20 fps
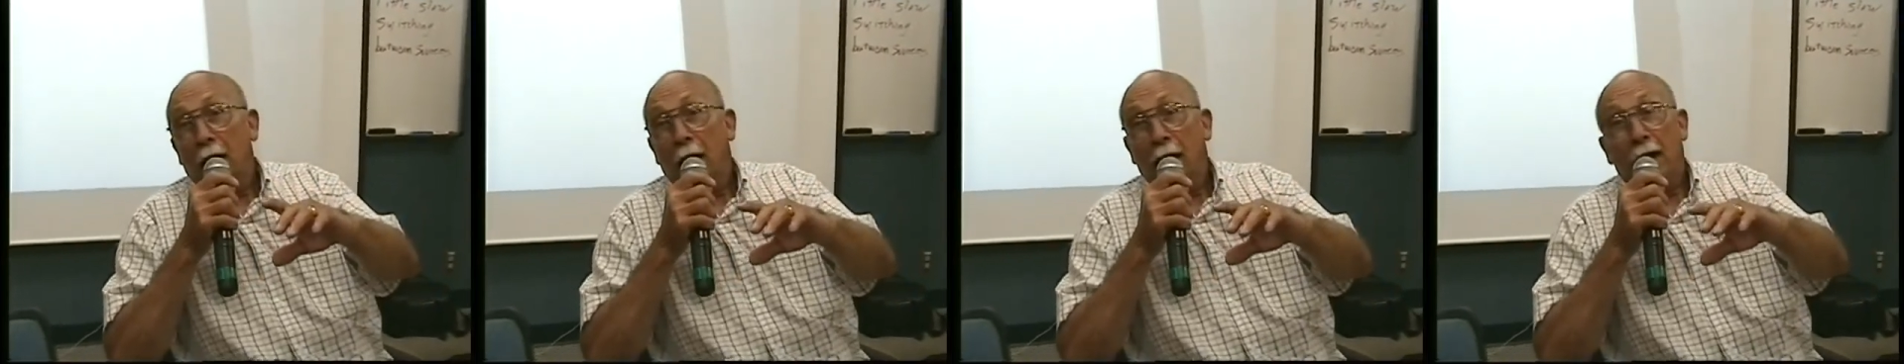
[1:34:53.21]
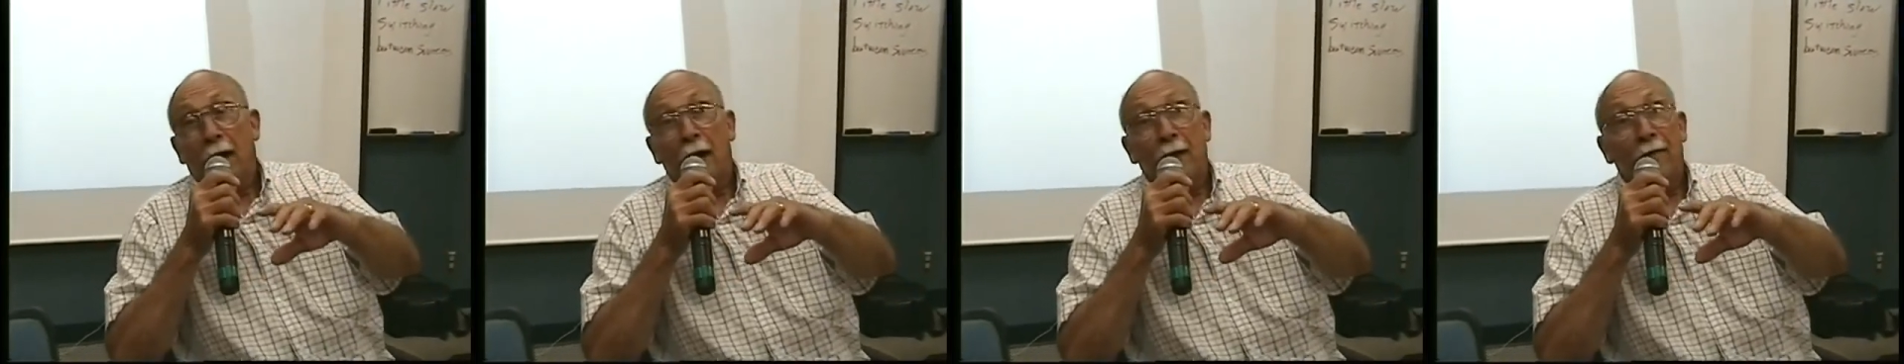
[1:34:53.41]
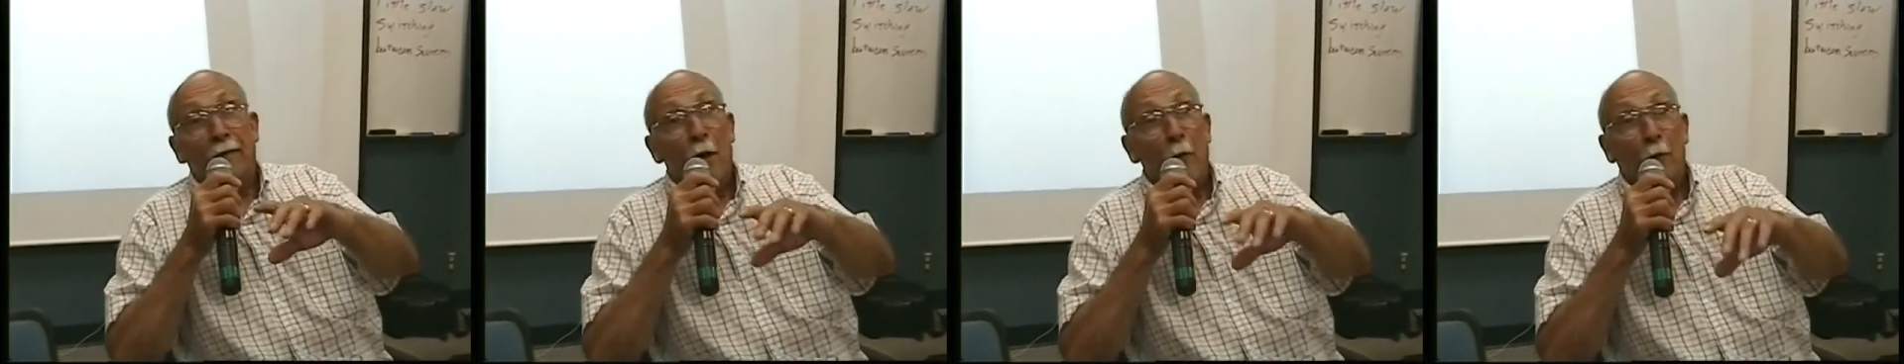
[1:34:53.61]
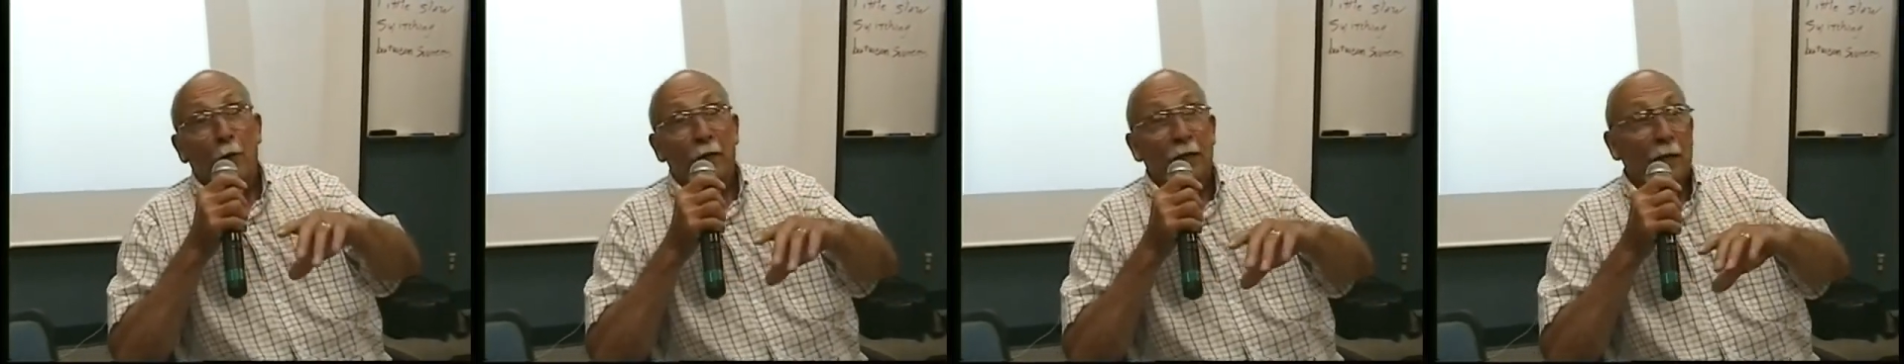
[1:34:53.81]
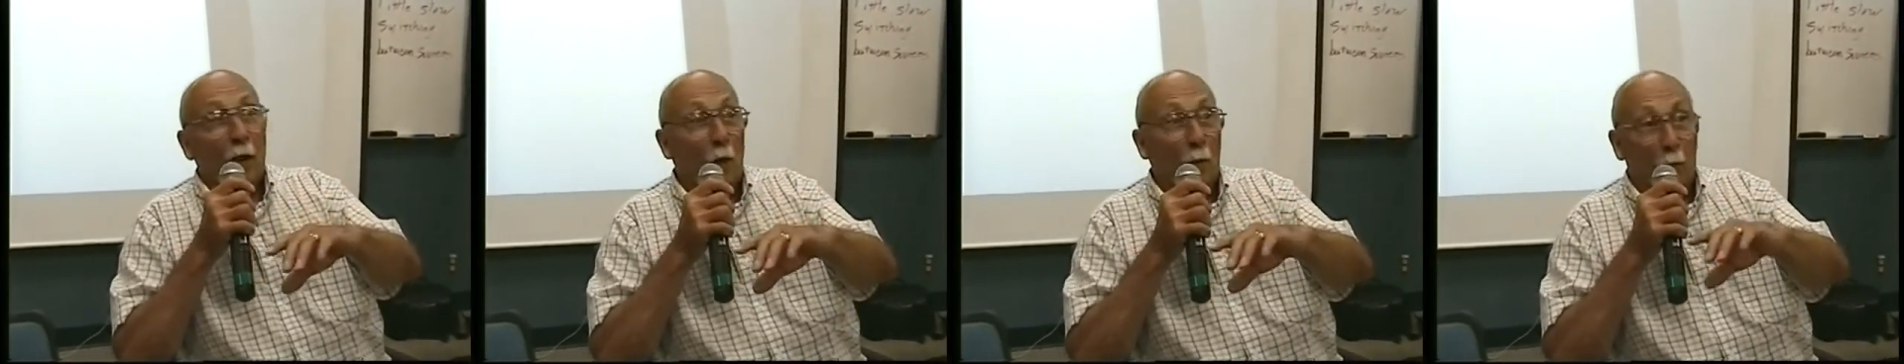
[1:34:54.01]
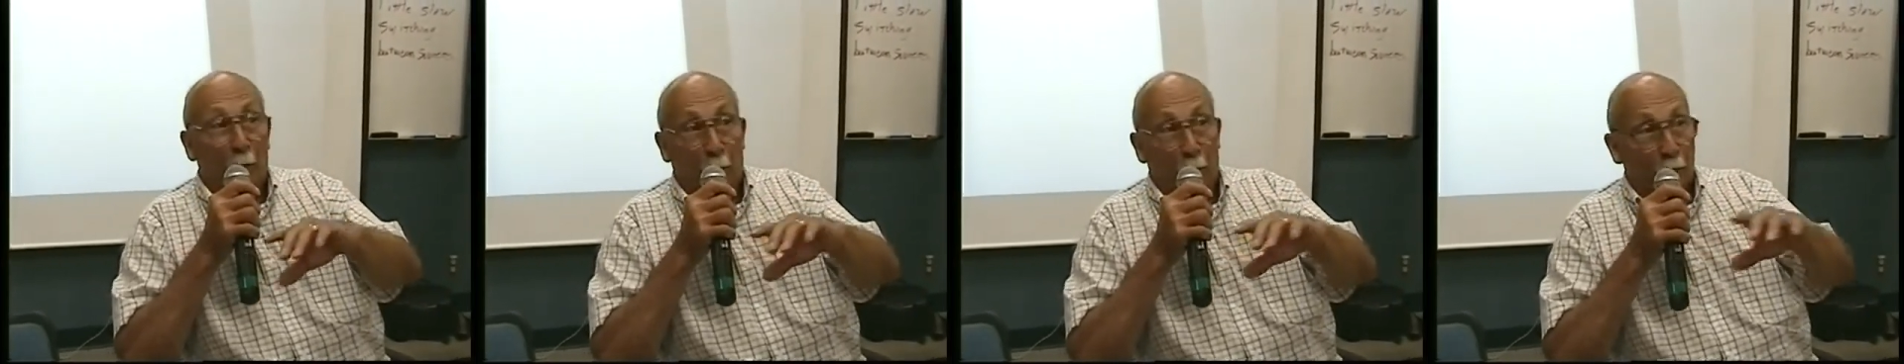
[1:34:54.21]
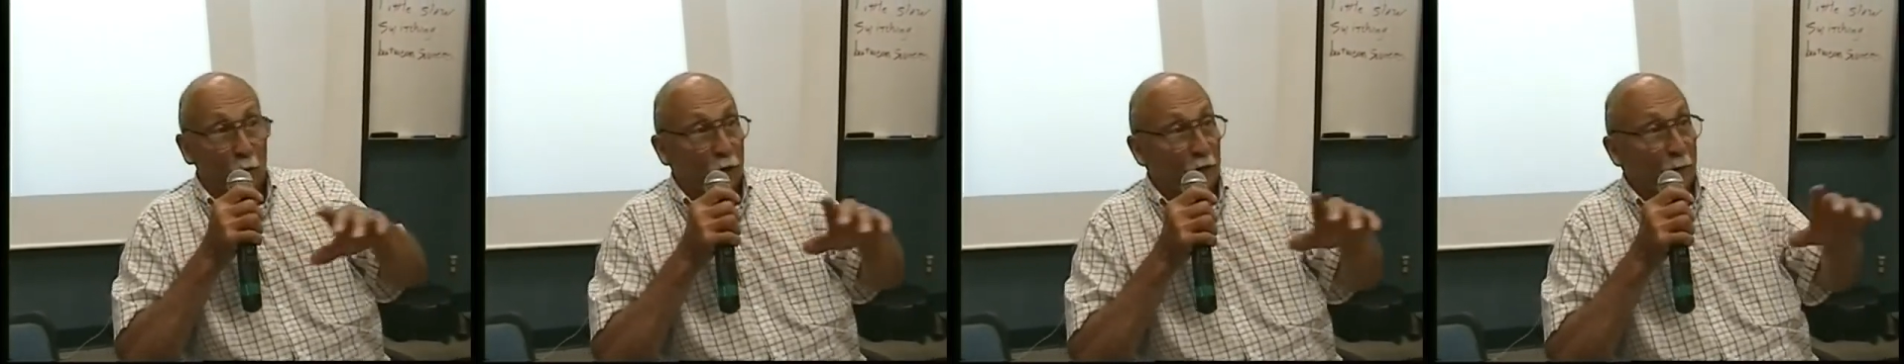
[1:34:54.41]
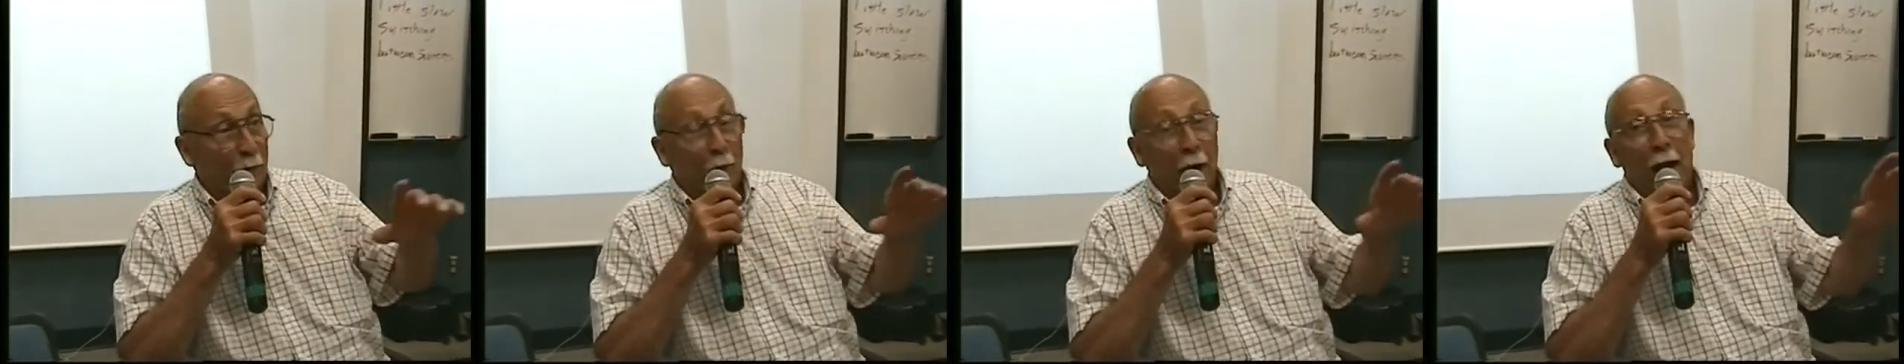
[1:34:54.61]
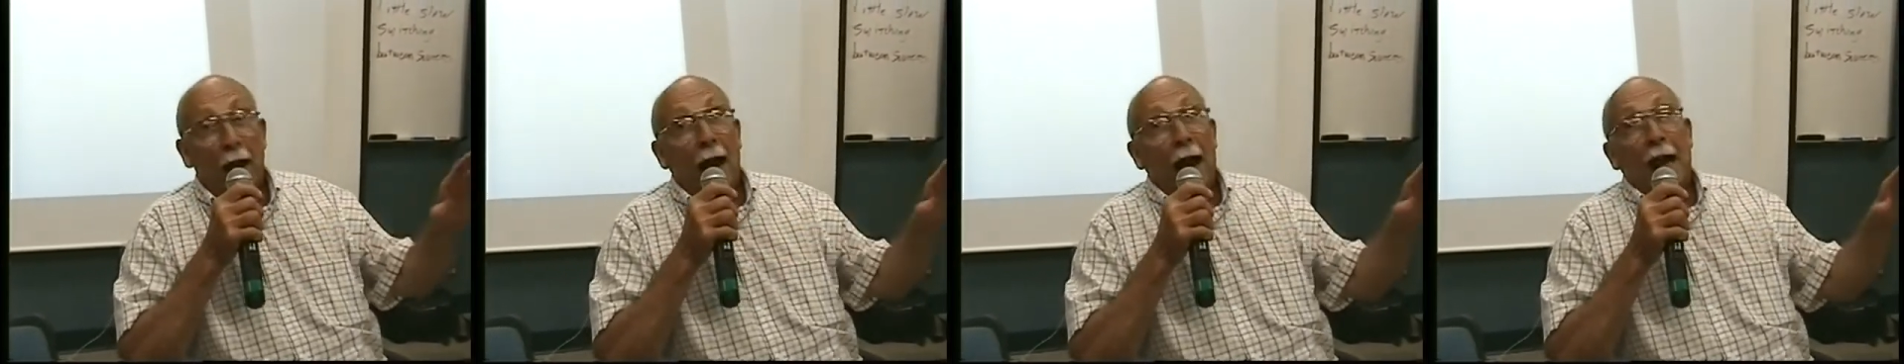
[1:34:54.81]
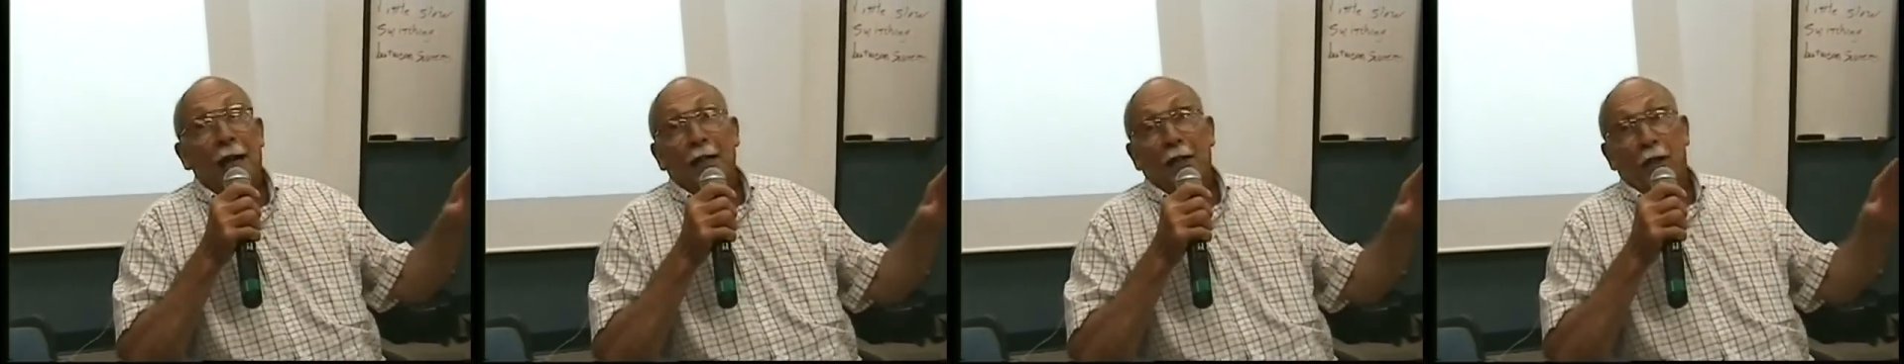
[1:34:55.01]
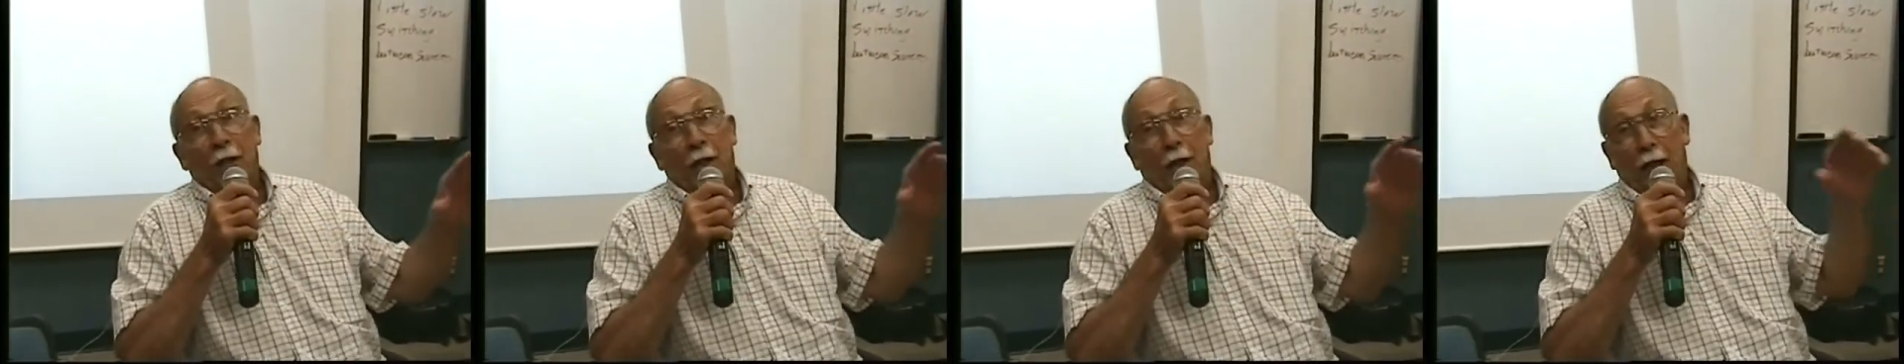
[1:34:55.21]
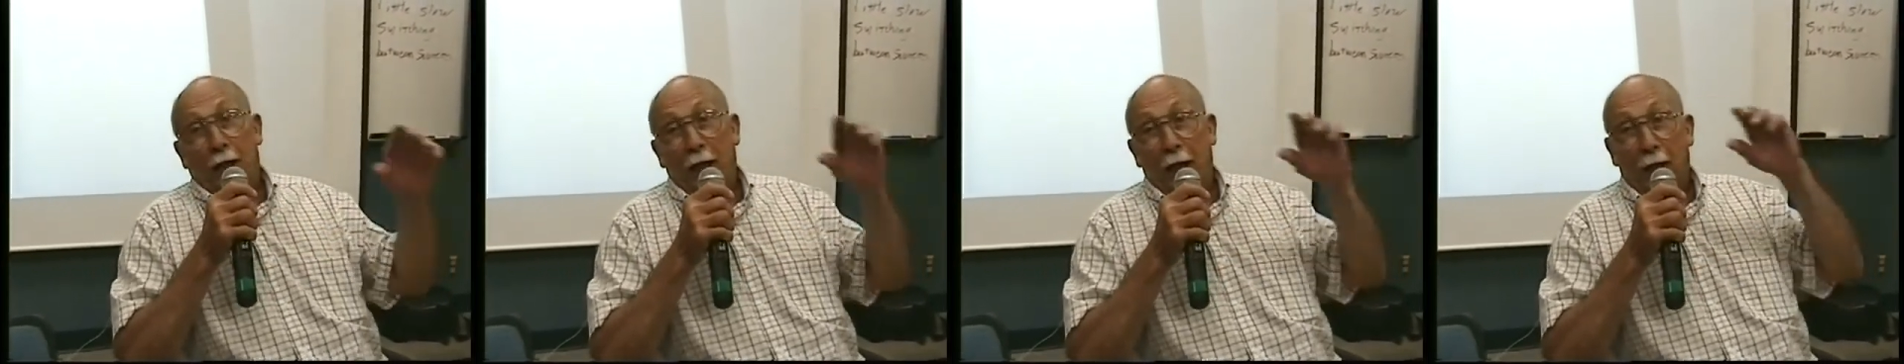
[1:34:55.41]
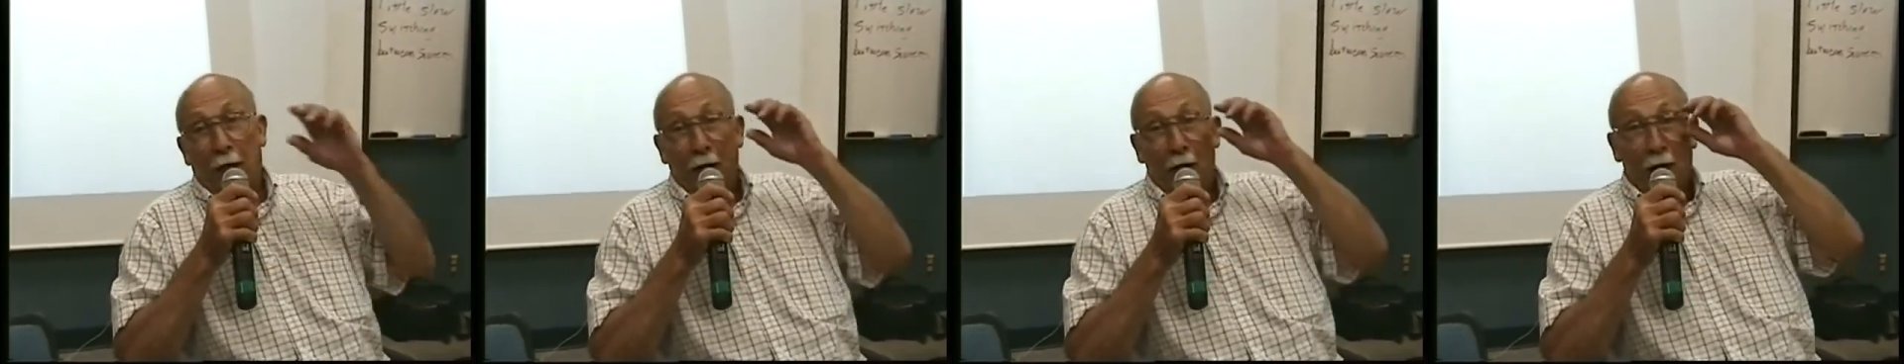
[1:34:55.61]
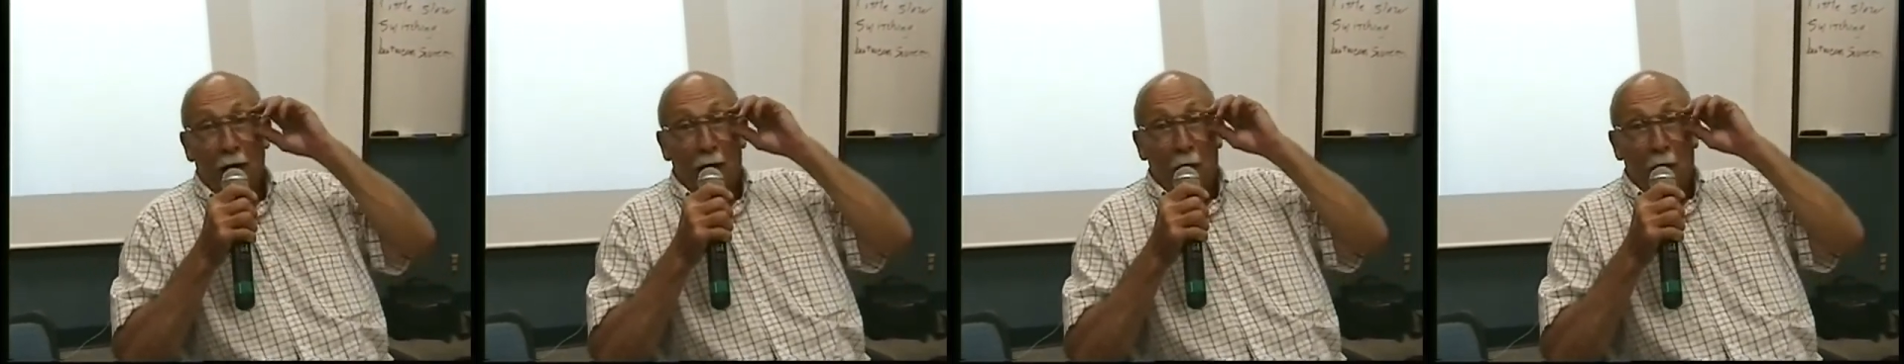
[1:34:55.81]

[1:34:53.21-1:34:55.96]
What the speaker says: And I found this out just by accident again,